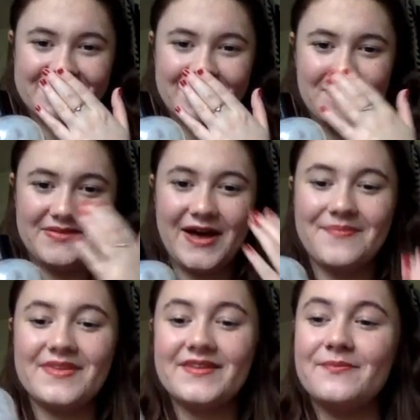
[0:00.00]
Sorry about that.
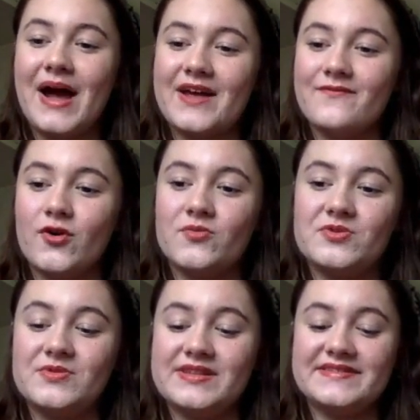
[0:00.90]
Back and forth
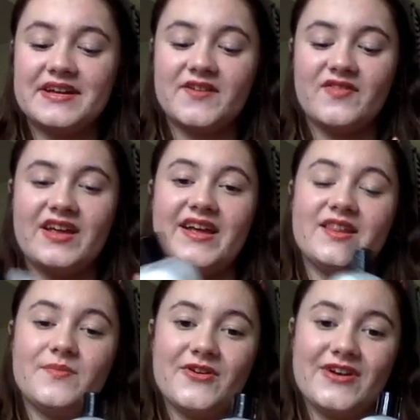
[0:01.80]
between the CeraVe
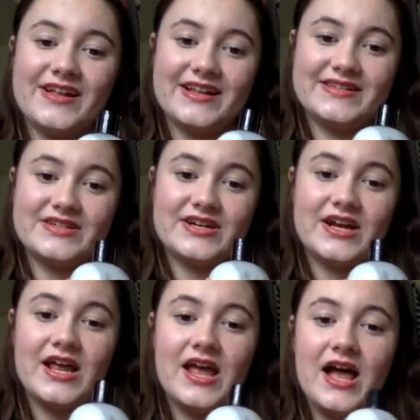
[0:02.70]
and the Purity Cleanser.
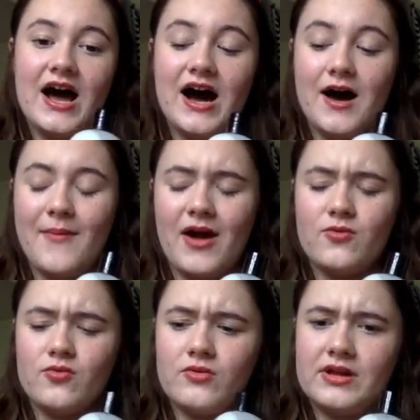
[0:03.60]
I
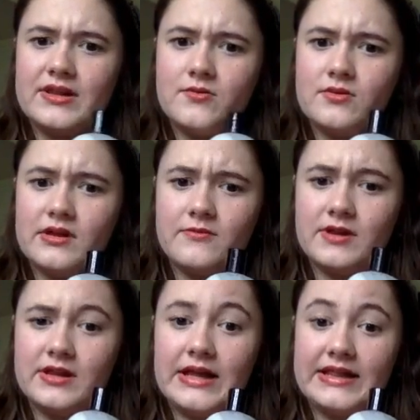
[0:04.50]
really, really,
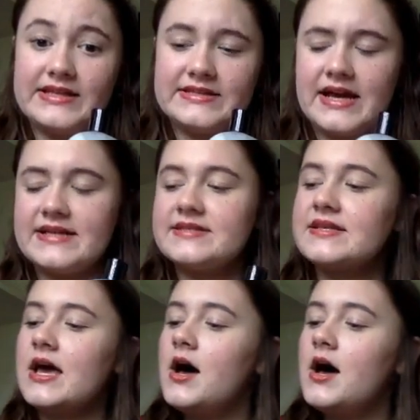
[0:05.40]
really like these guys.